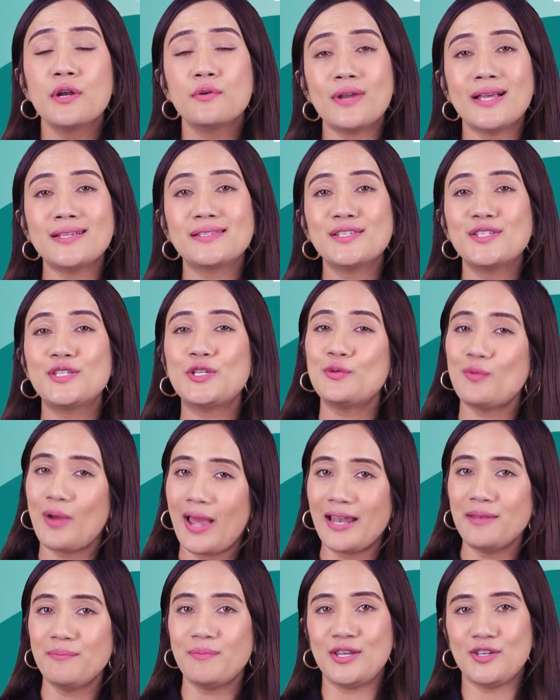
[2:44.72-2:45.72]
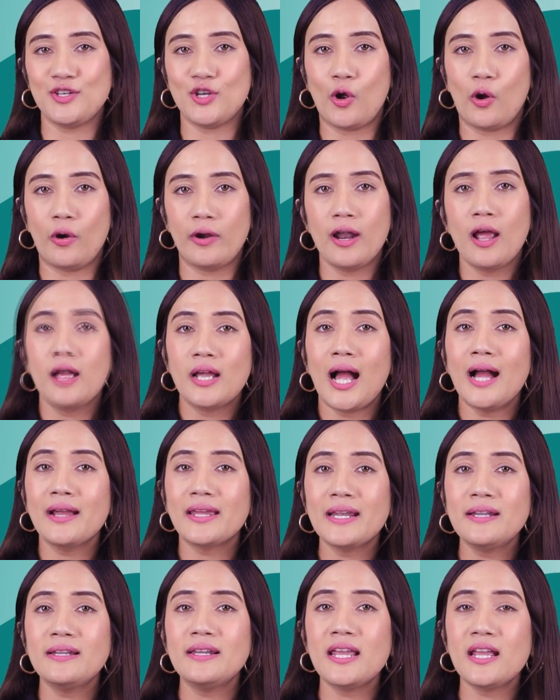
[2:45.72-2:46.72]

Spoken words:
residue and manure. Again,